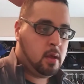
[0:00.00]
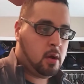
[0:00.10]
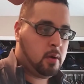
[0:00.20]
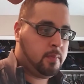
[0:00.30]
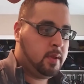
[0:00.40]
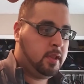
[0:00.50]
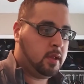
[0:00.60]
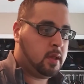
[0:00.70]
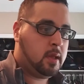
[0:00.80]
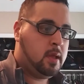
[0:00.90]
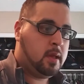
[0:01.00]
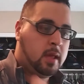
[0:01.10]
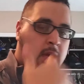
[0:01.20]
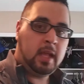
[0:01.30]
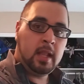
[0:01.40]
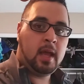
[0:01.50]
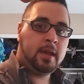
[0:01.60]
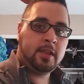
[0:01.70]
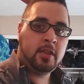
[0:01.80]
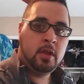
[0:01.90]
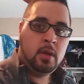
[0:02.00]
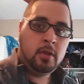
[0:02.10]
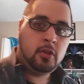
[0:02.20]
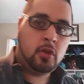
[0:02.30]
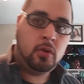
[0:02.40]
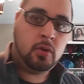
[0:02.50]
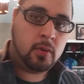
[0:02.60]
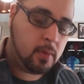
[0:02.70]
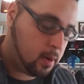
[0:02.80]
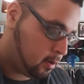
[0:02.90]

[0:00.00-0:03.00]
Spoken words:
are busy. He likes to do